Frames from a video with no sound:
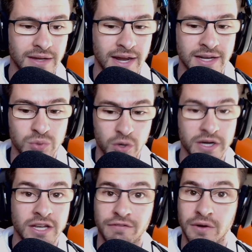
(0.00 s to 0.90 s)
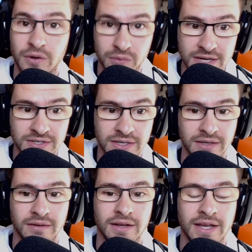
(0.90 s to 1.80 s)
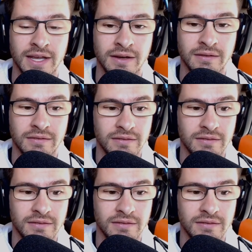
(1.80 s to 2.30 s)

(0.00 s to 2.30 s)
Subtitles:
And it's working for a reason. And